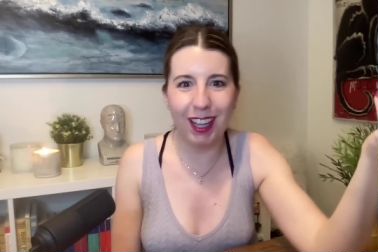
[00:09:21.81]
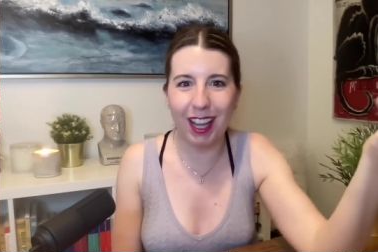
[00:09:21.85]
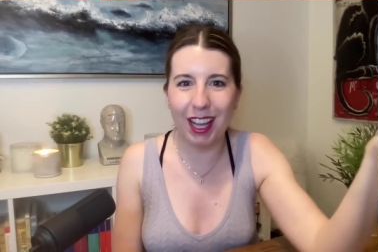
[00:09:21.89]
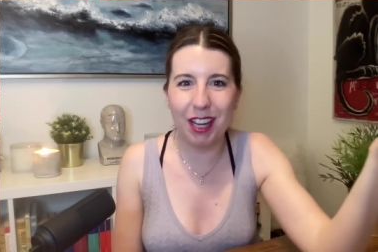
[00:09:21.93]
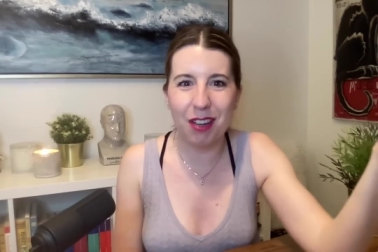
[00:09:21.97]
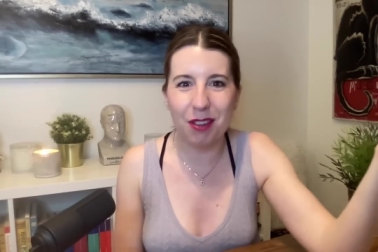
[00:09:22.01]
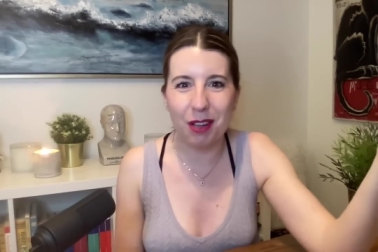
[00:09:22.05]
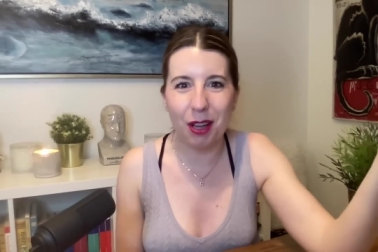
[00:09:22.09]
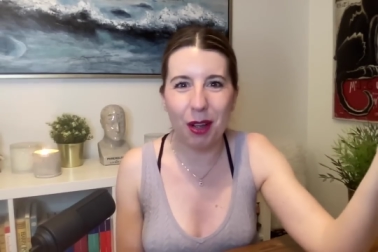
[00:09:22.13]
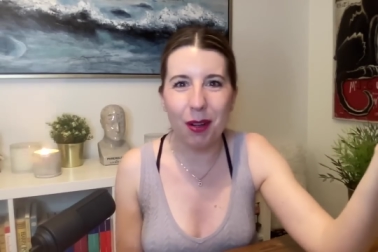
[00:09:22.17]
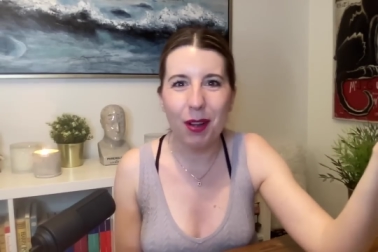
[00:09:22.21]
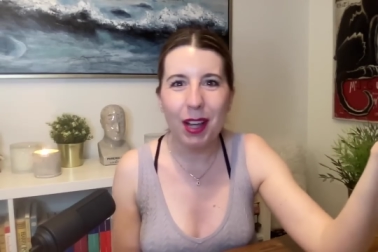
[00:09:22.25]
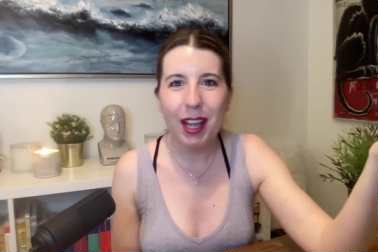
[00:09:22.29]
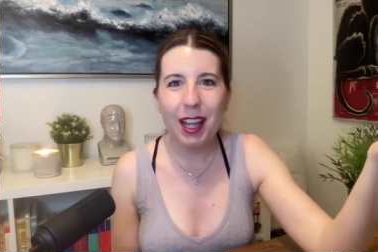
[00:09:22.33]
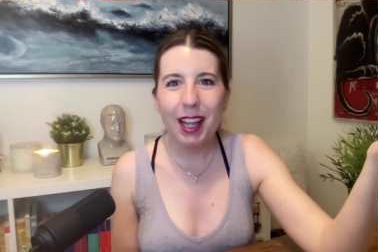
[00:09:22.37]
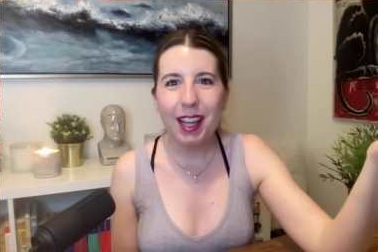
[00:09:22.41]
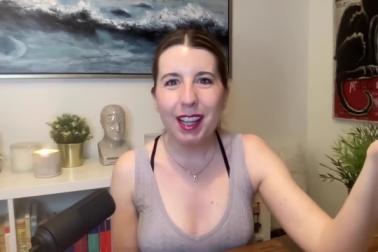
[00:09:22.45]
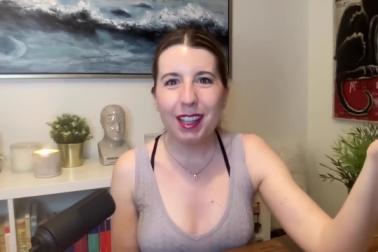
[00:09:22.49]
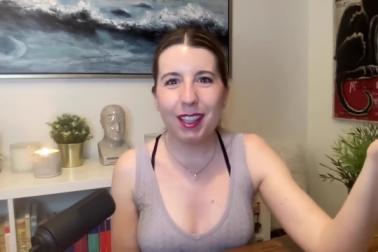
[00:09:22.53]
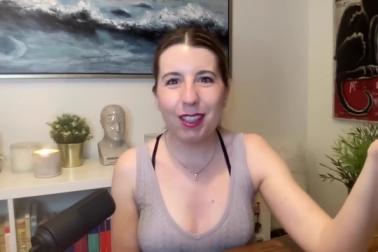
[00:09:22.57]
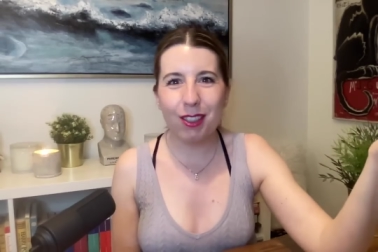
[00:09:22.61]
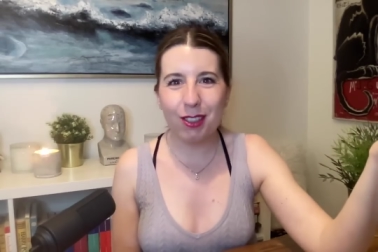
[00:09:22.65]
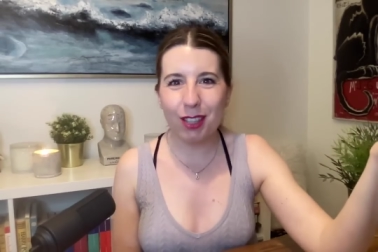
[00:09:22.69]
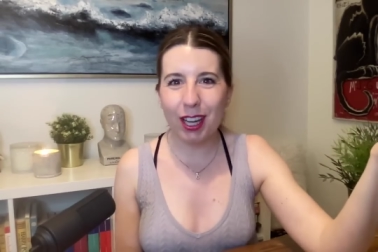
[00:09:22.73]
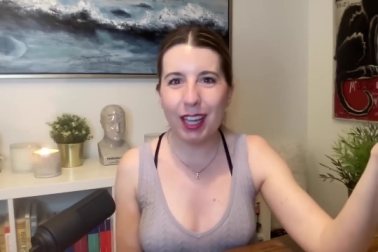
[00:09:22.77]
I don't know.
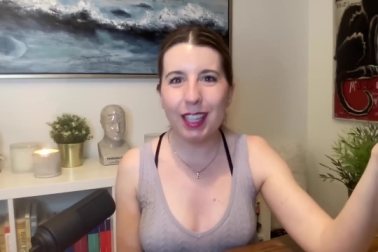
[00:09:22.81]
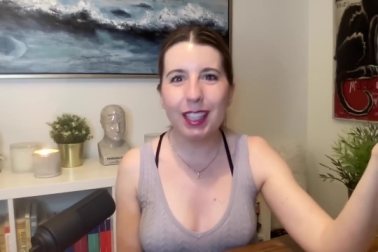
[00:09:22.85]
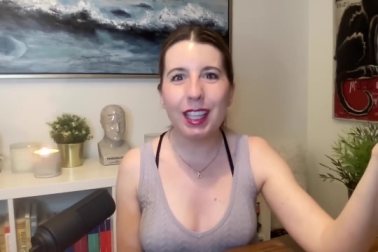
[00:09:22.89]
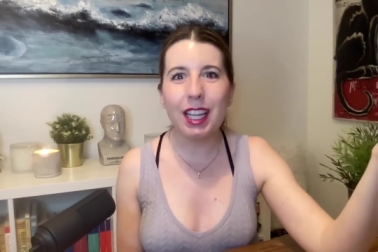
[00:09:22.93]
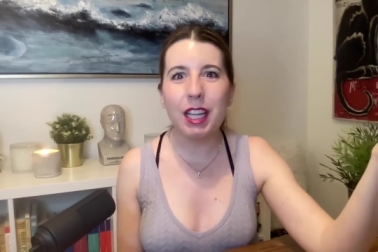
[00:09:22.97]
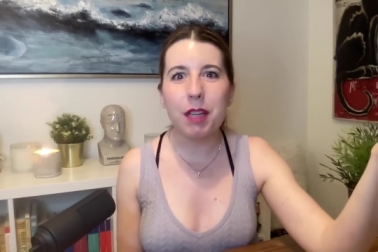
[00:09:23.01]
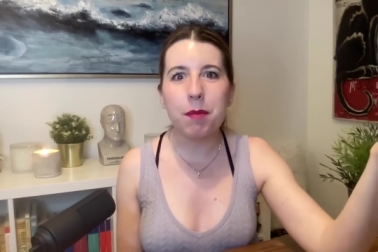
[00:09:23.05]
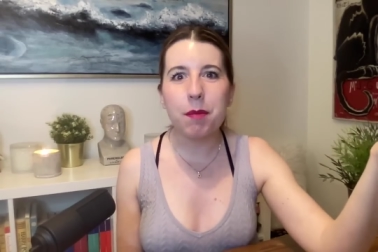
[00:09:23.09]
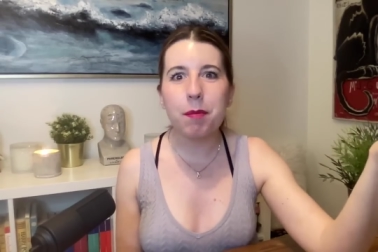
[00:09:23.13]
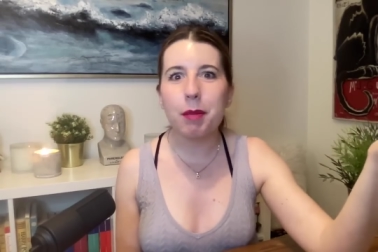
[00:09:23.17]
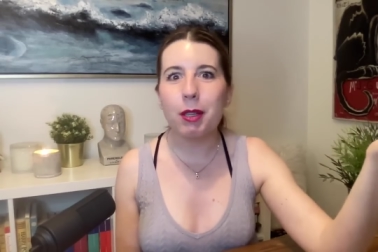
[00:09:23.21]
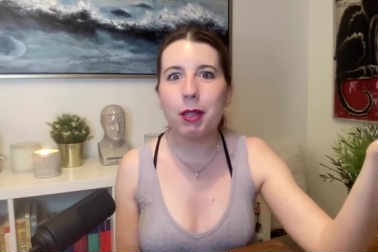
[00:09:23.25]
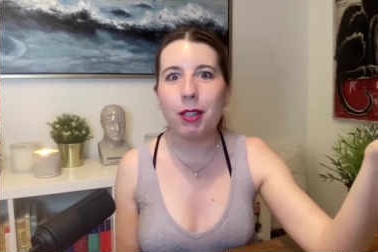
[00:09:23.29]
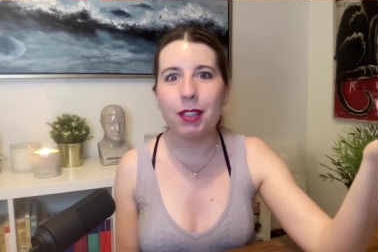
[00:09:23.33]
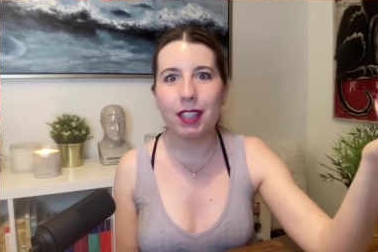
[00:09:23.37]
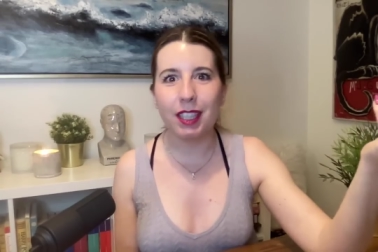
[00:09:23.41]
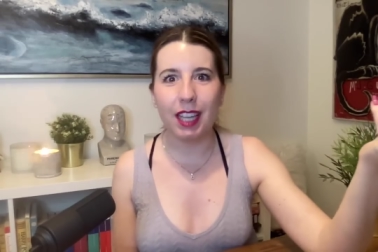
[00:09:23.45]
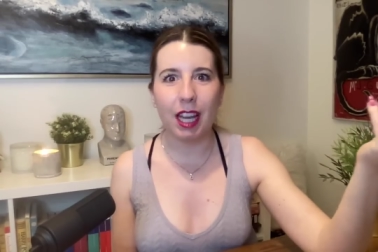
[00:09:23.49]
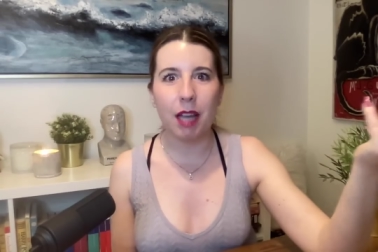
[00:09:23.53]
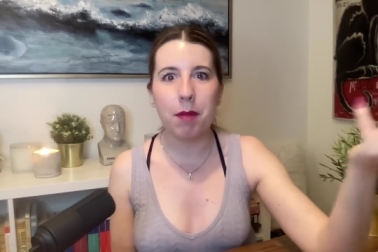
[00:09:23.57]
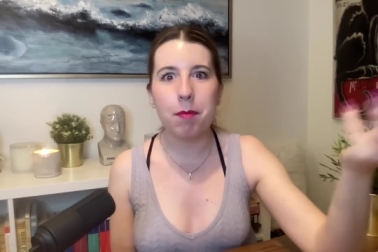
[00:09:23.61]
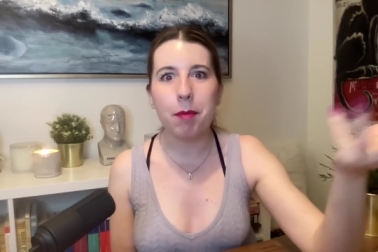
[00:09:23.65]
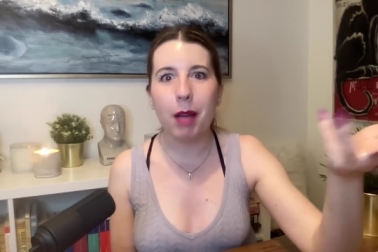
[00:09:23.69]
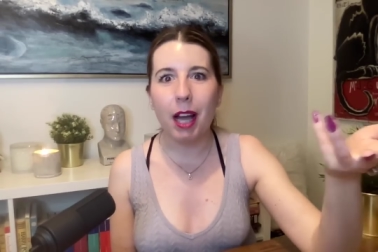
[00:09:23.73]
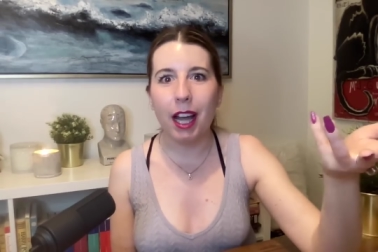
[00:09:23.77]
They're trying to like build an
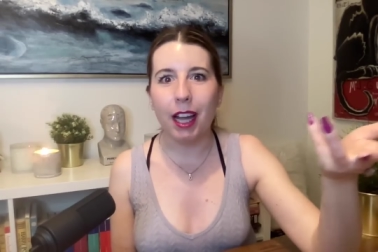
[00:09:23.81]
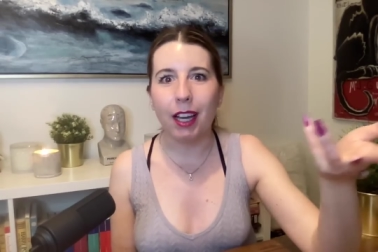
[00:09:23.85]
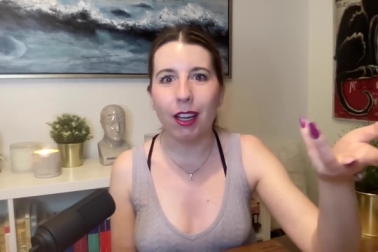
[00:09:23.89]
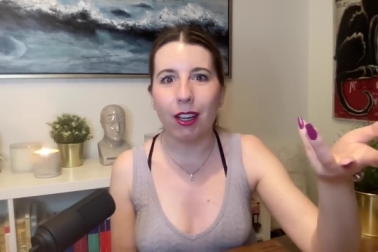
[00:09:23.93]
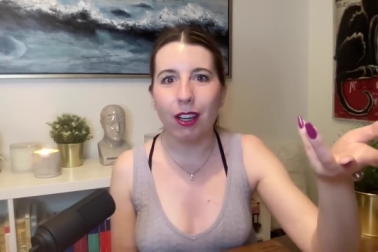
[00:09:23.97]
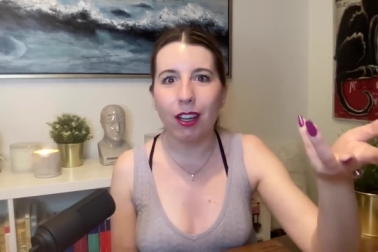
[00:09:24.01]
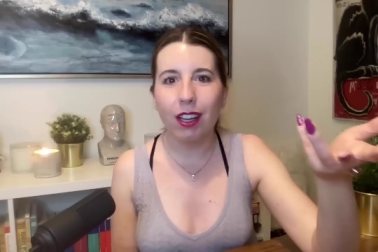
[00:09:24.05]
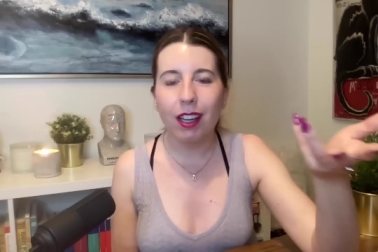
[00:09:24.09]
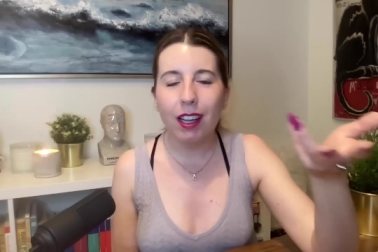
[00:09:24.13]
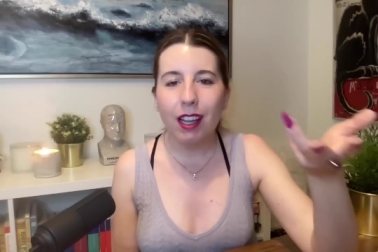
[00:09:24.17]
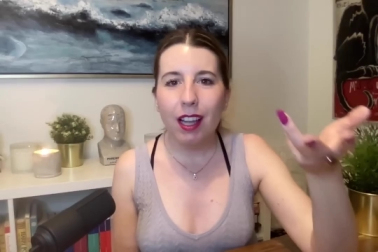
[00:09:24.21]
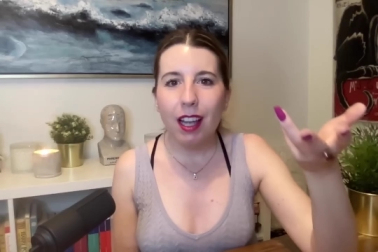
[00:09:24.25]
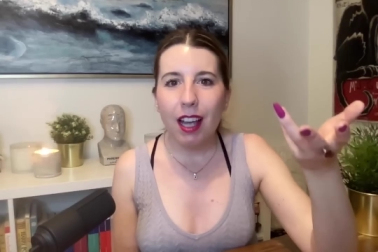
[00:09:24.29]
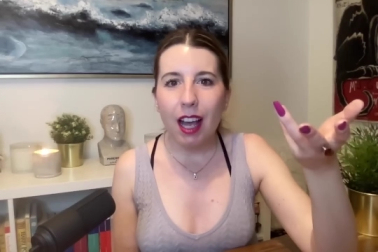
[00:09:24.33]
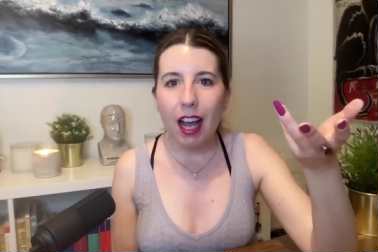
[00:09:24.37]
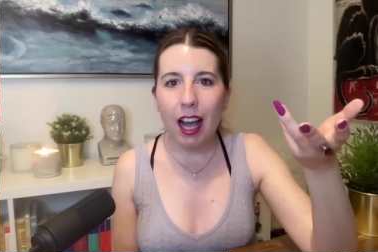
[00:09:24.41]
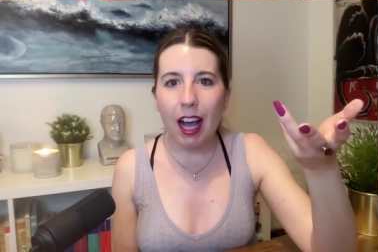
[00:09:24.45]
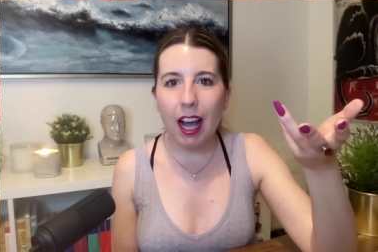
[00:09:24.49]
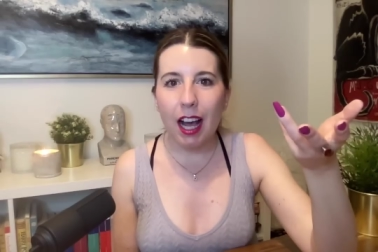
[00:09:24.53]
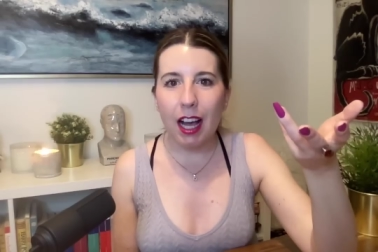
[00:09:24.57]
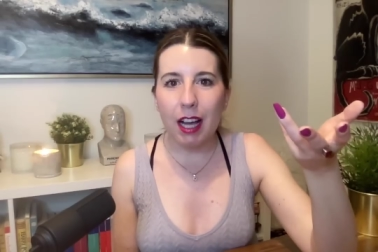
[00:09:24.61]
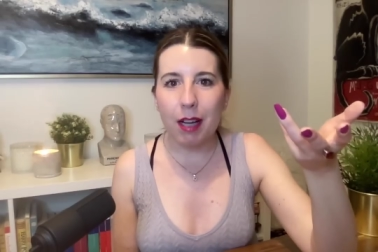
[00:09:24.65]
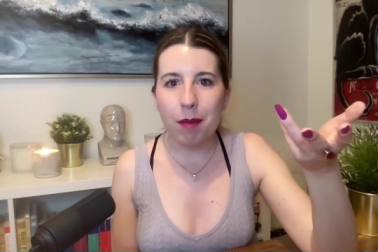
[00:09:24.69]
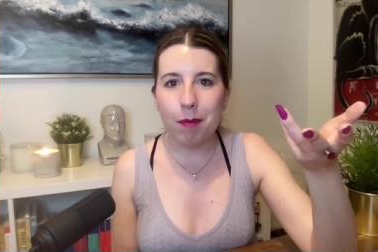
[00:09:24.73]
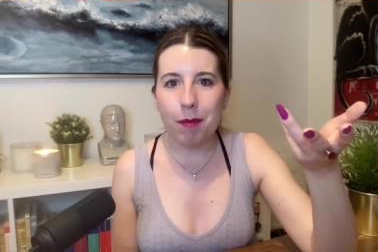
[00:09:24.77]
empire
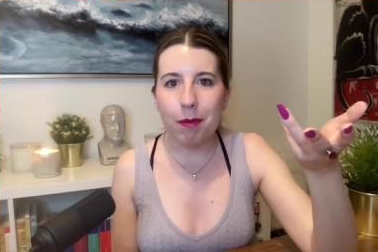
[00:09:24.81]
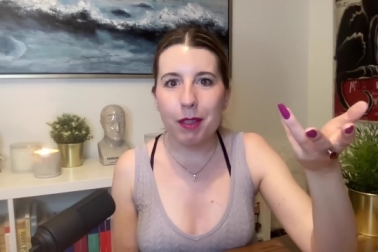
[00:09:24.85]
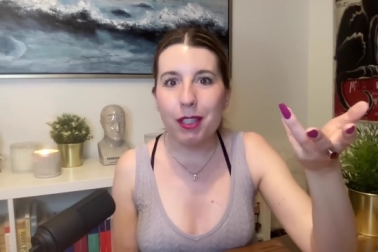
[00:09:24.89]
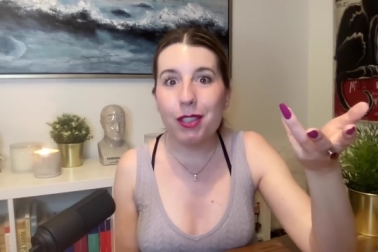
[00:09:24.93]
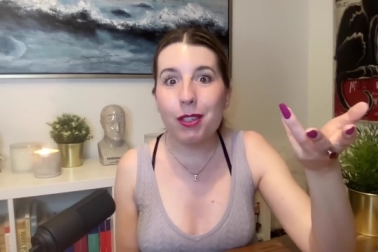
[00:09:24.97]
um,